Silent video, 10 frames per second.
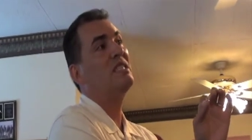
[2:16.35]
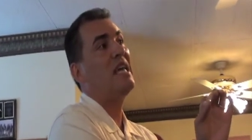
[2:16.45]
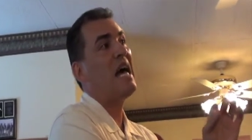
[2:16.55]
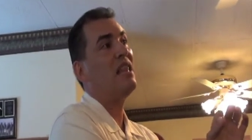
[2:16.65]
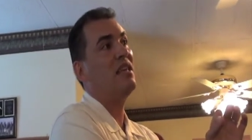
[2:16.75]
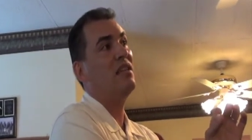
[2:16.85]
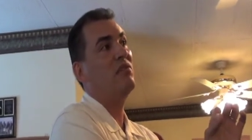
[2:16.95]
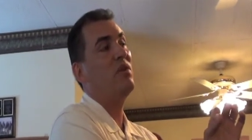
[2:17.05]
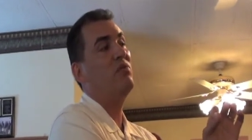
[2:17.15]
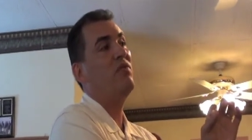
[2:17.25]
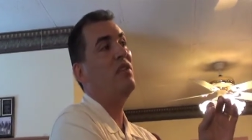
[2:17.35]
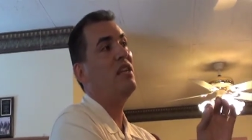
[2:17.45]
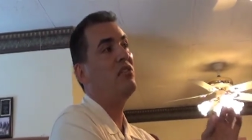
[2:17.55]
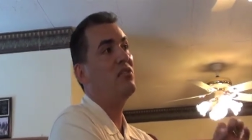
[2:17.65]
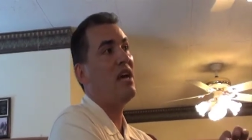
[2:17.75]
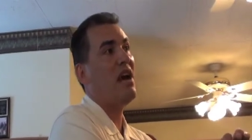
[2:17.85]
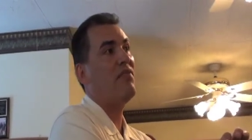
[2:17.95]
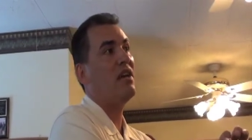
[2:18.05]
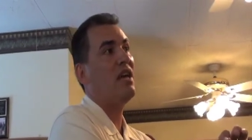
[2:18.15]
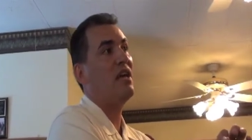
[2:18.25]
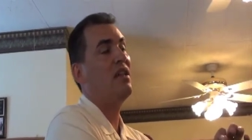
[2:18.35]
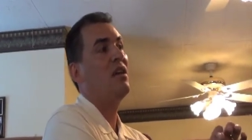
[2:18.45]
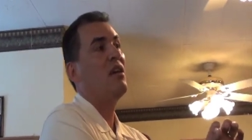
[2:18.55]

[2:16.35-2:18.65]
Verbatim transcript: silent when we've needed you to advocate.